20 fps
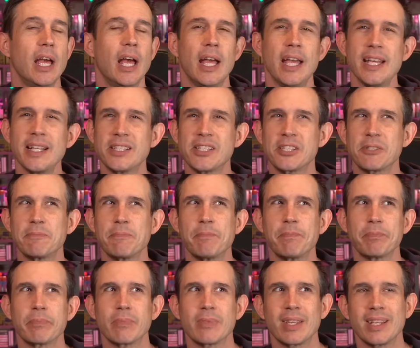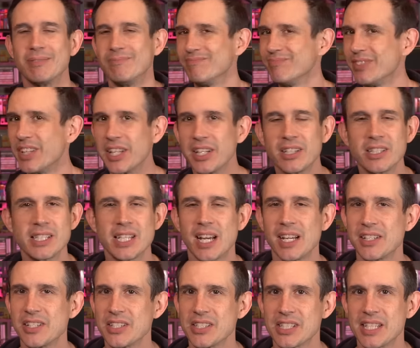It's little
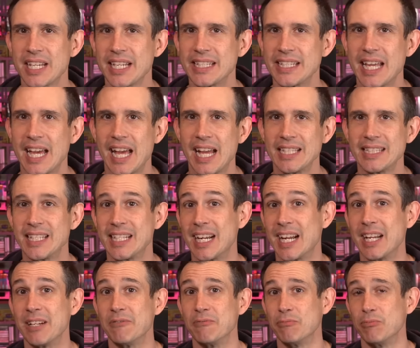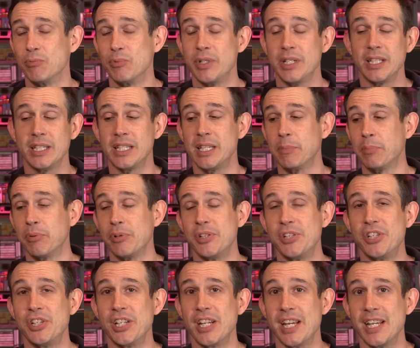touches like that that I really
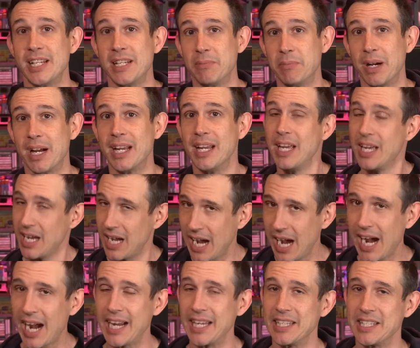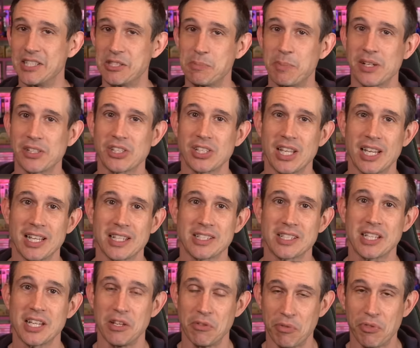appreciate in my highly
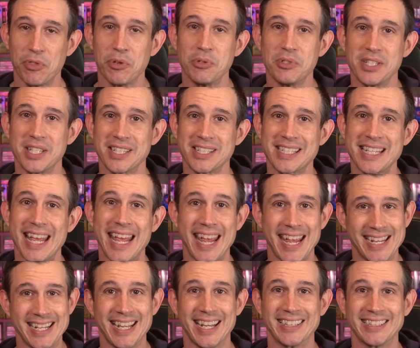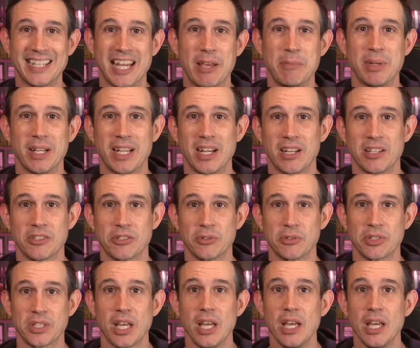specialized enthusiast handheld gaming consoles.